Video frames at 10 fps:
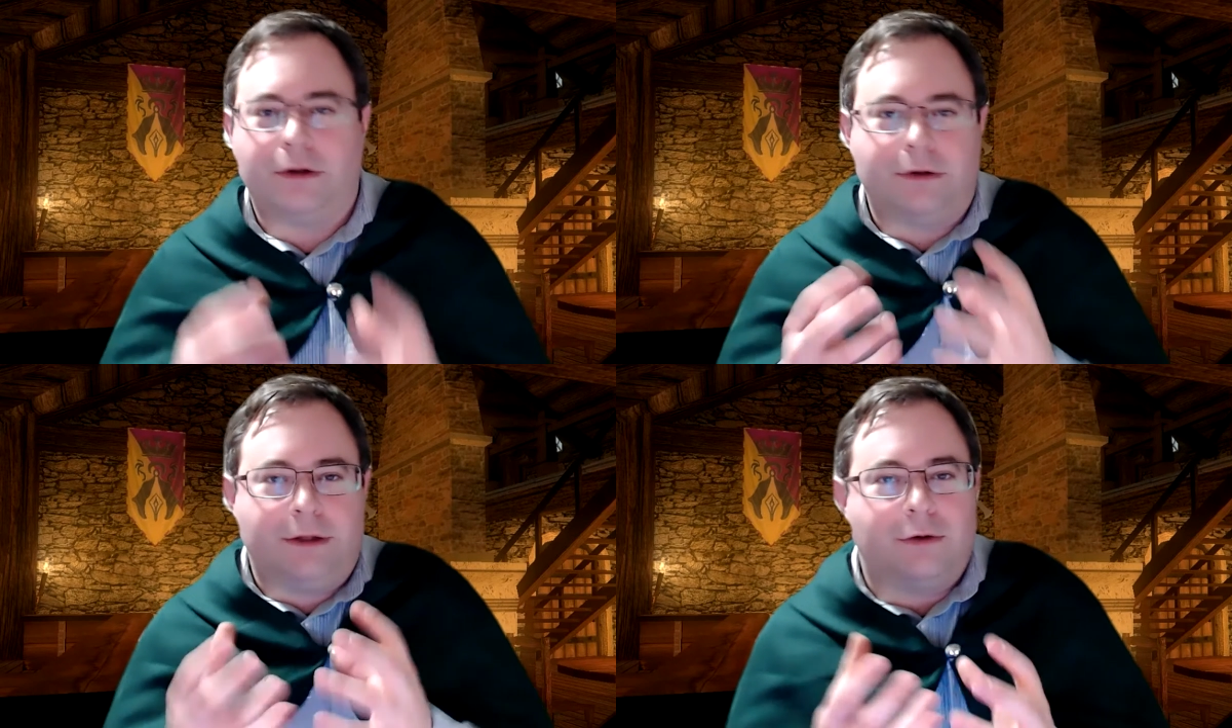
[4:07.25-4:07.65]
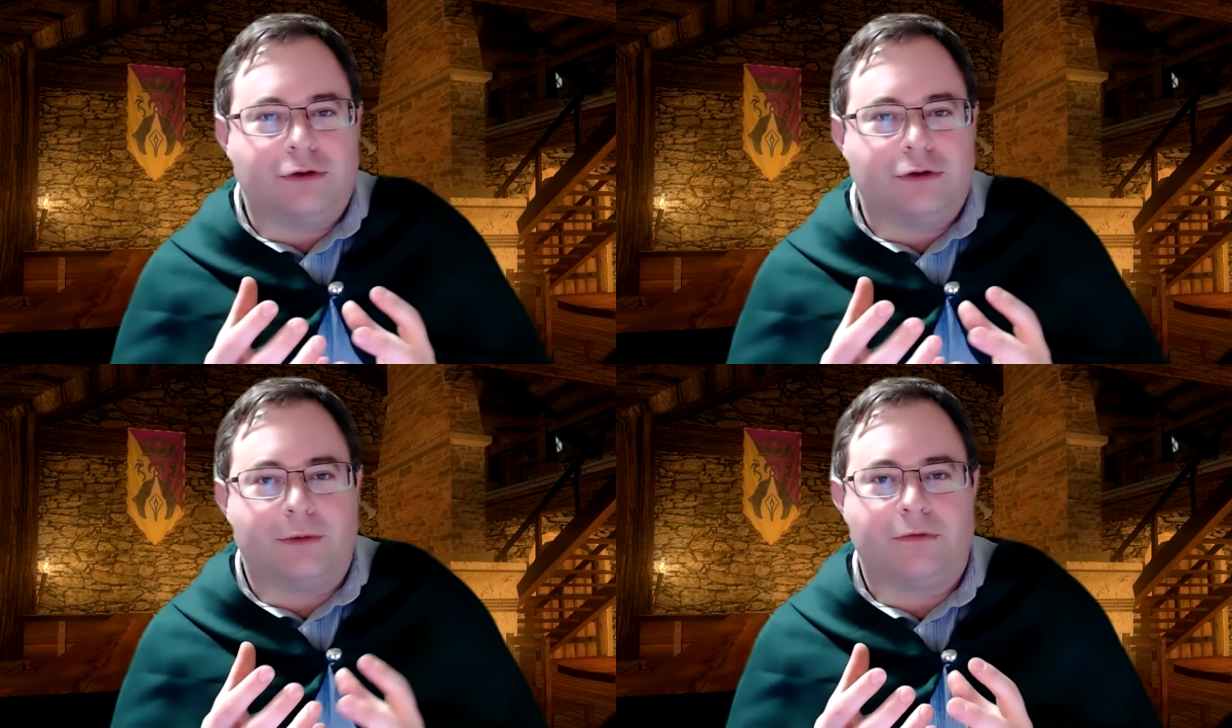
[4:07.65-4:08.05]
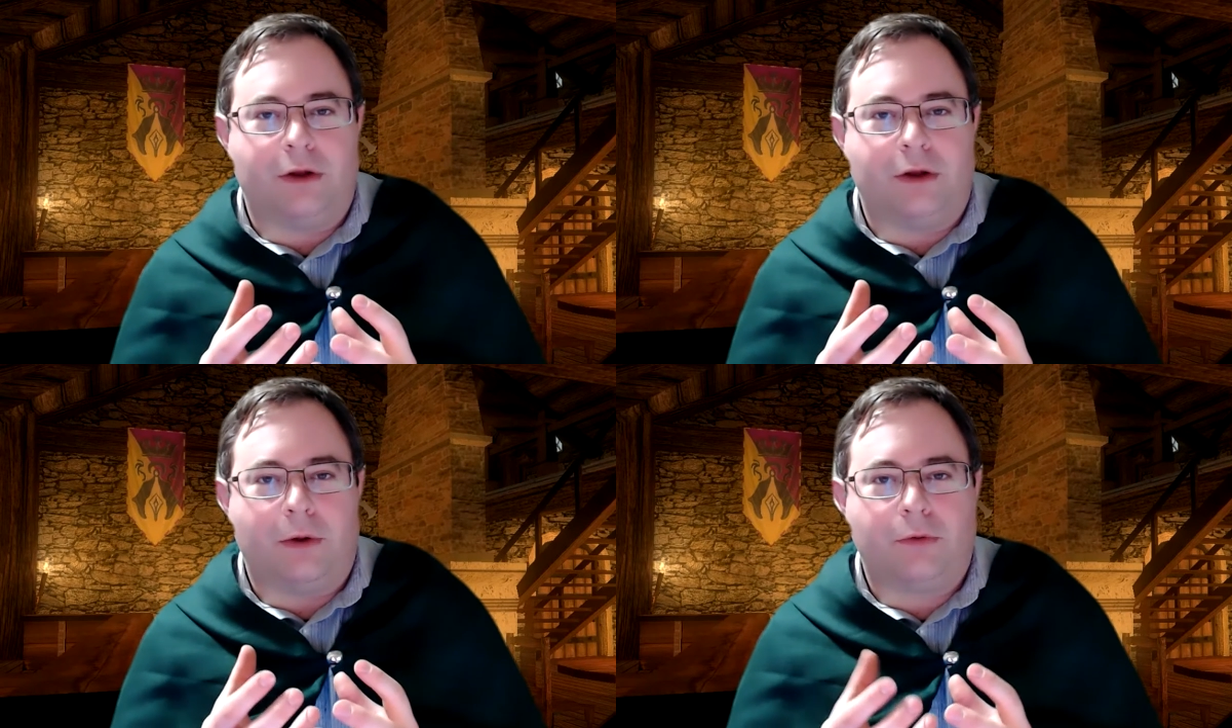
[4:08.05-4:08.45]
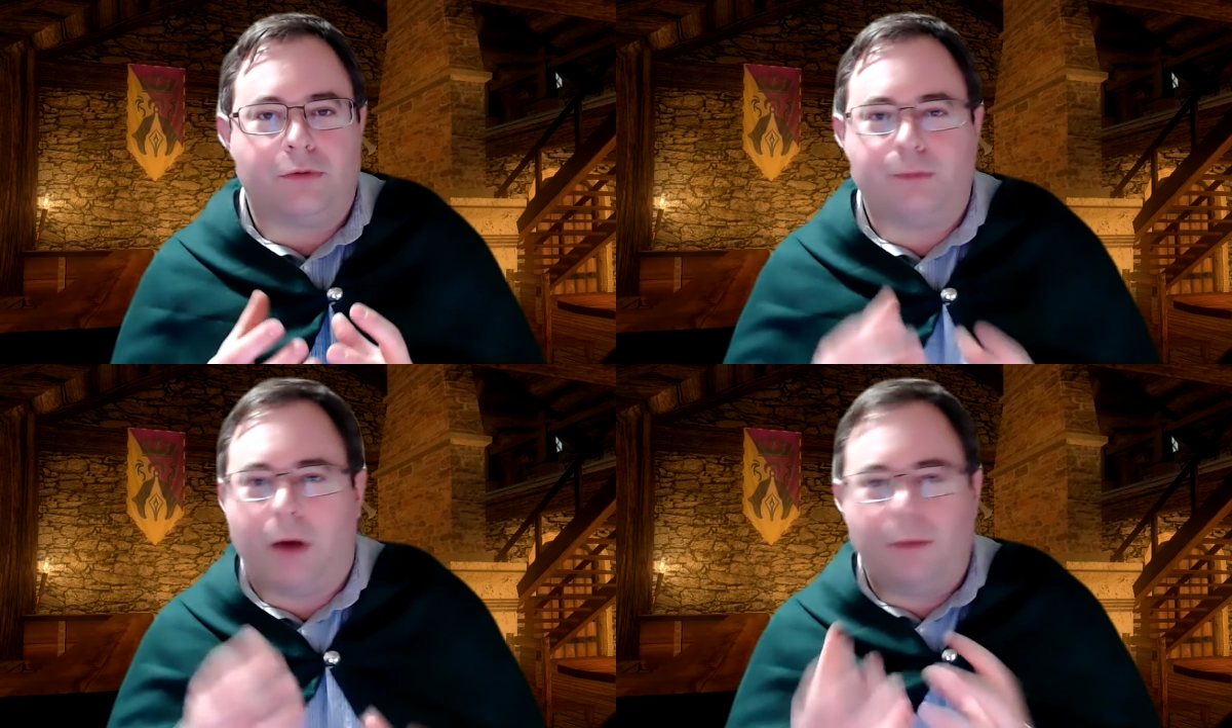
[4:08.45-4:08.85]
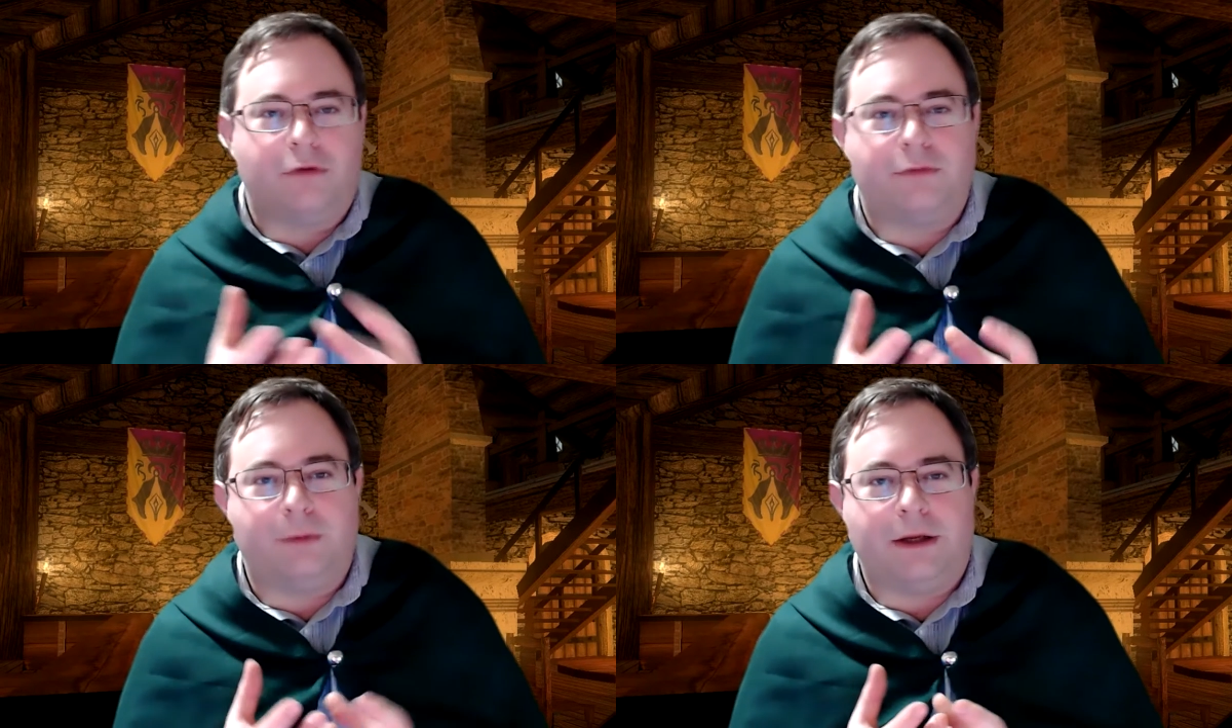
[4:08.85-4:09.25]
leadership skills,
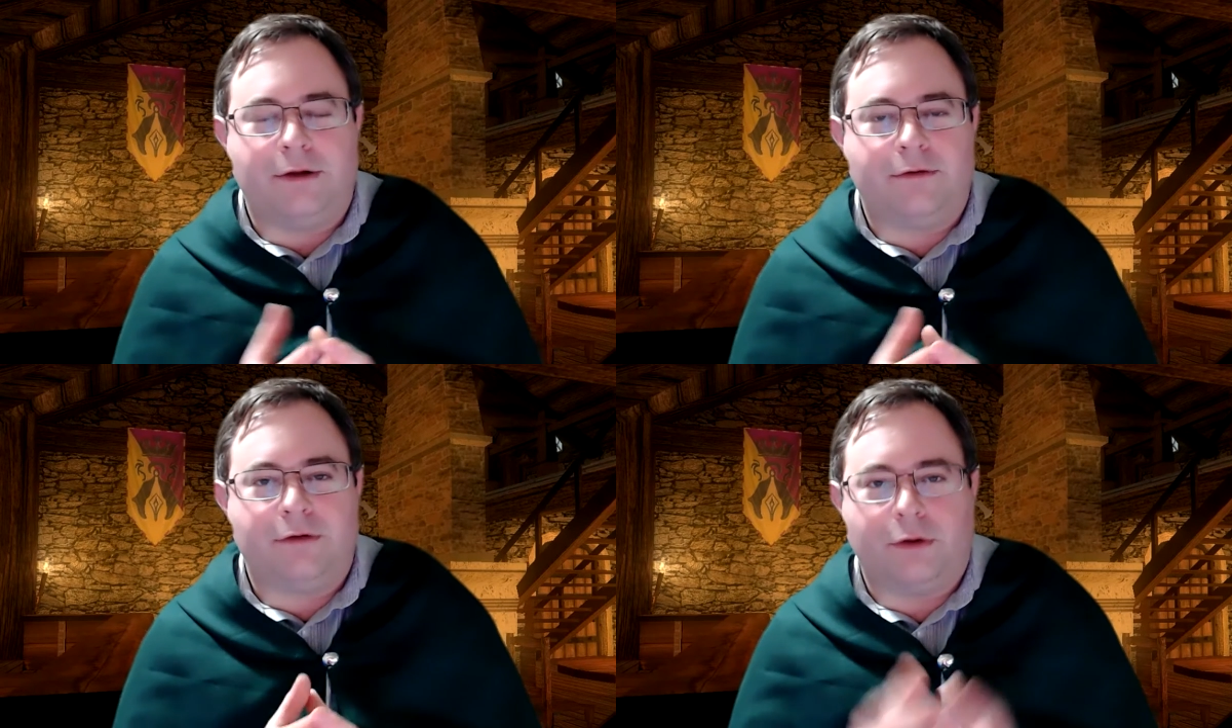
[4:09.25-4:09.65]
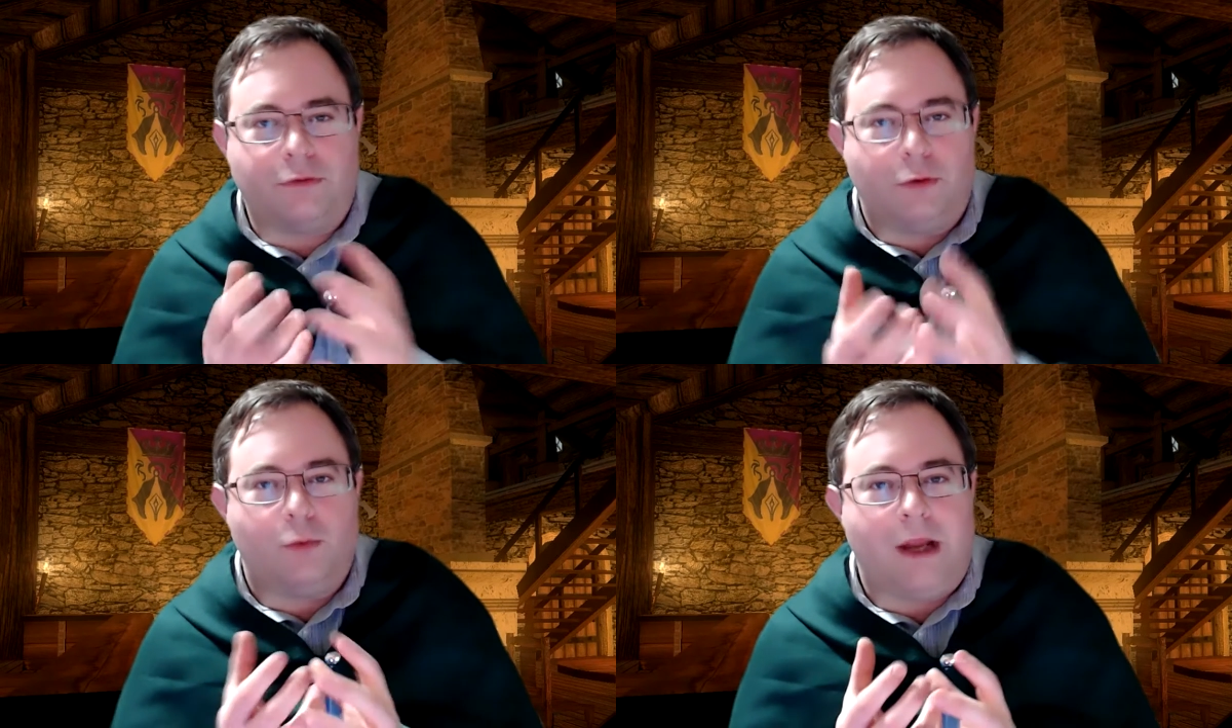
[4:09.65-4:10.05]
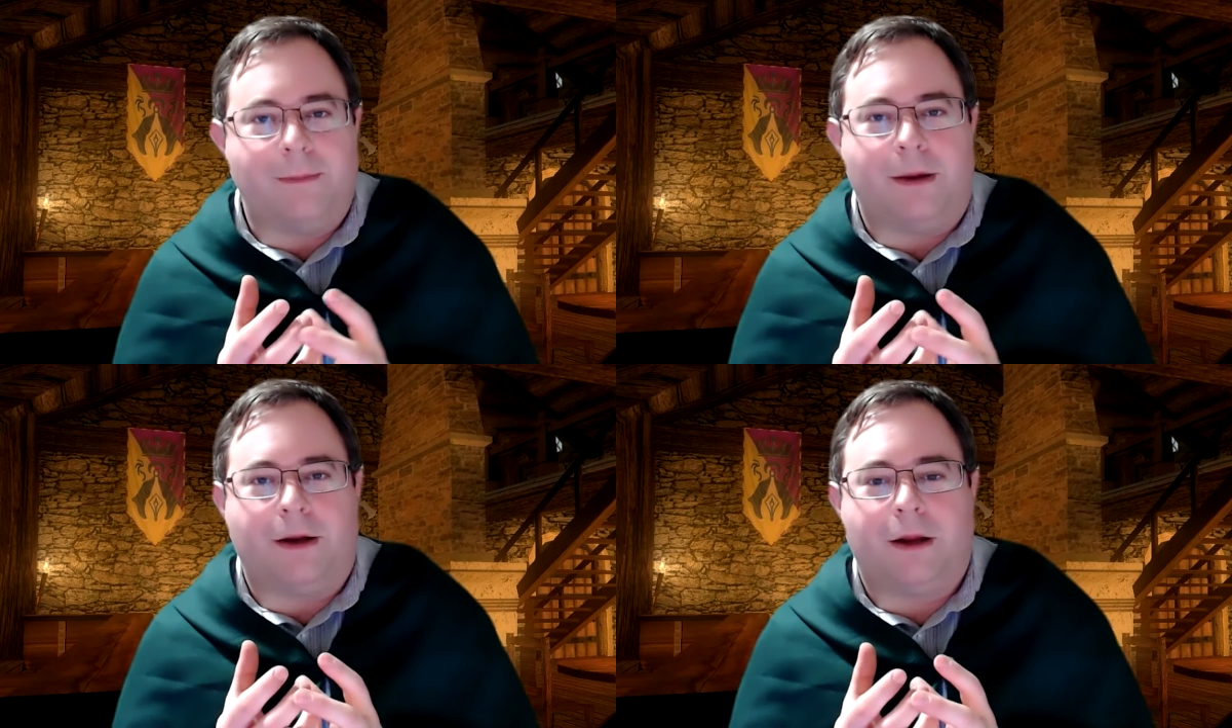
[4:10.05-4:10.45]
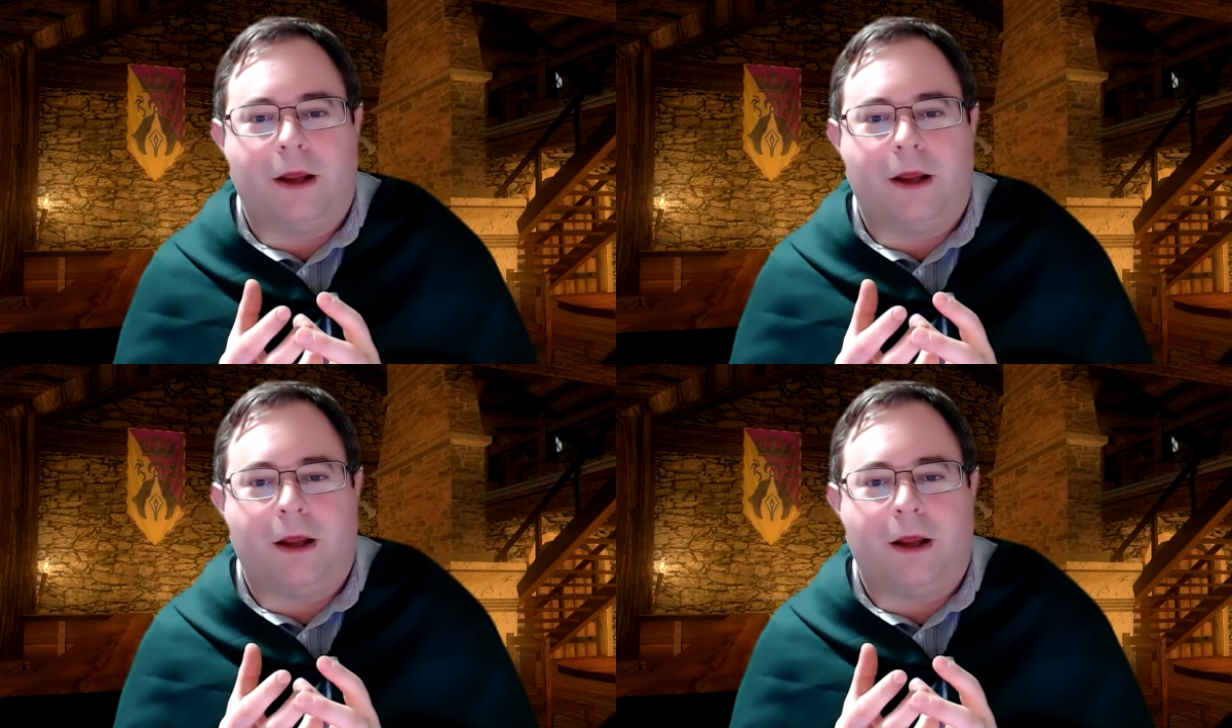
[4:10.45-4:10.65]
public speaking skills, you name it,